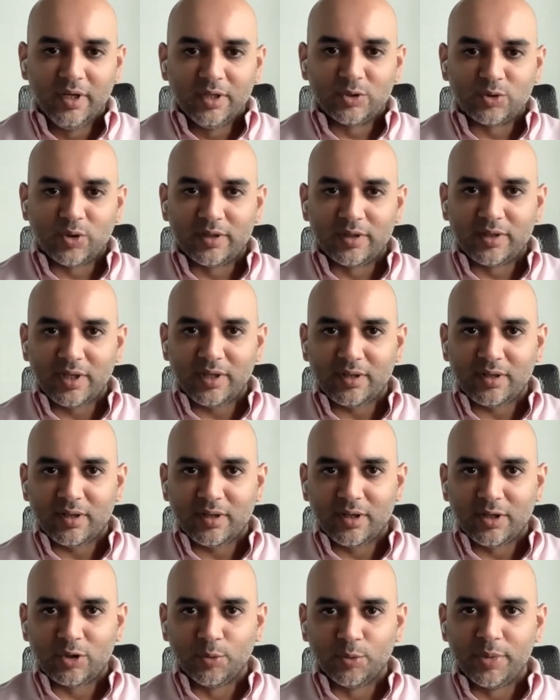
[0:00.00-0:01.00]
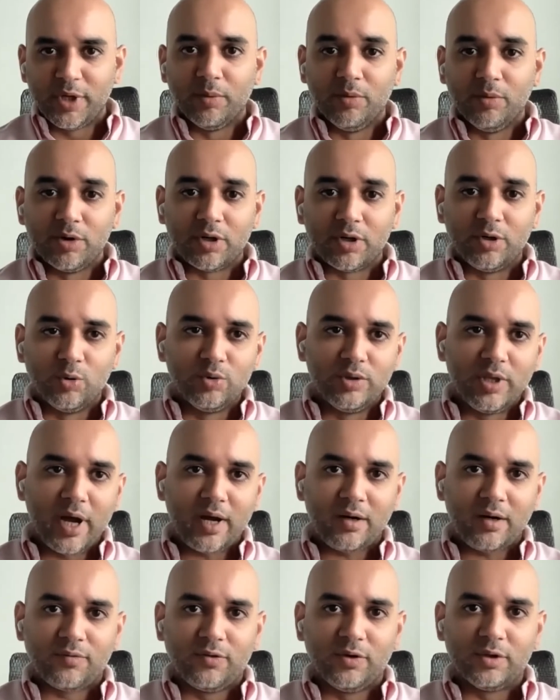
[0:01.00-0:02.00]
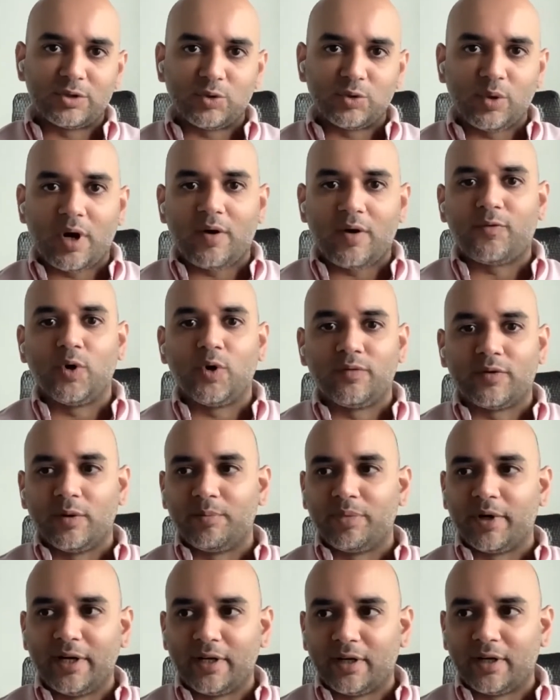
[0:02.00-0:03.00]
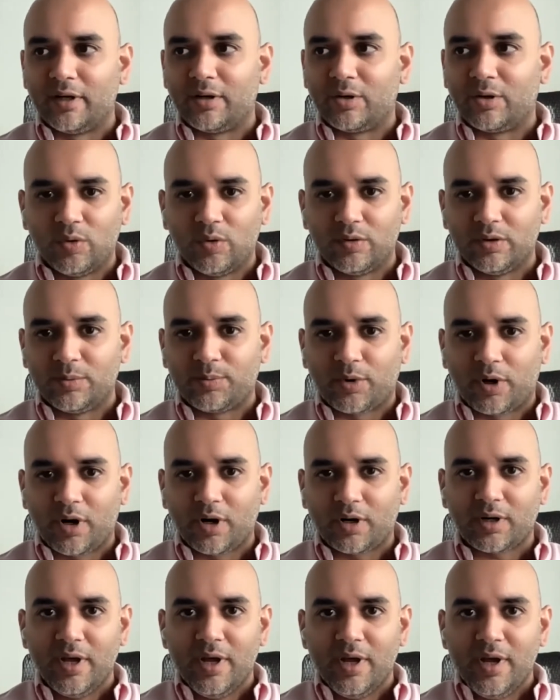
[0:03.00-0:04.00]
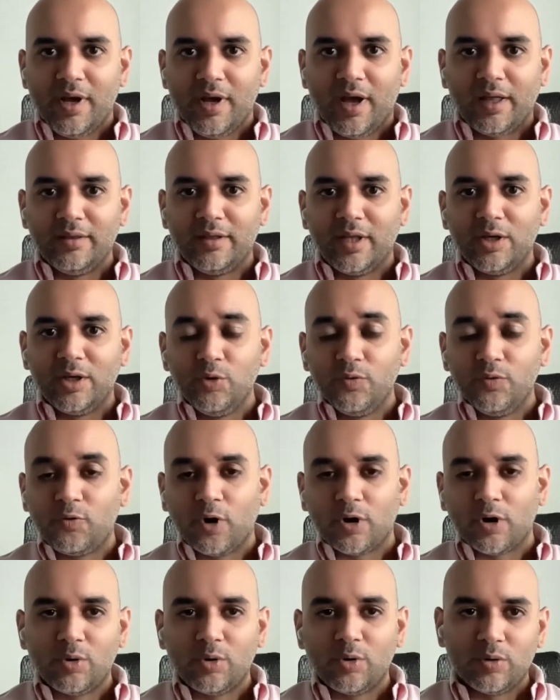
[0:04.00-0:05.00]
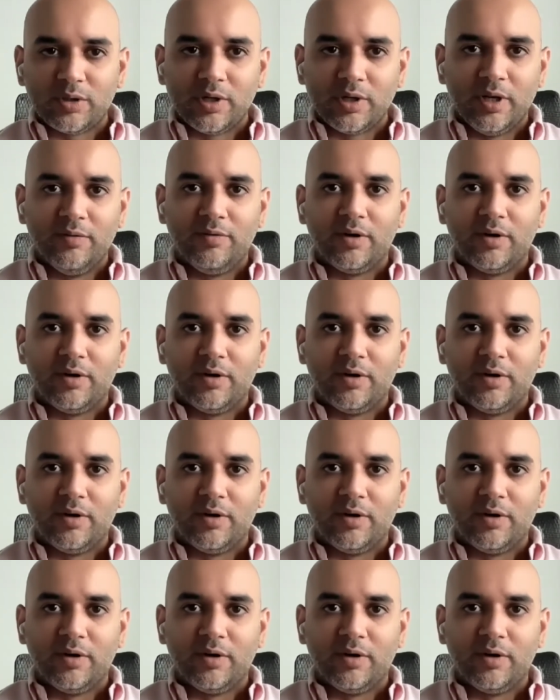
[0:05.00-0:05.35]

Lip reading: So I think to be able to do that, first you have to have complete control over the product. And then you've got to know the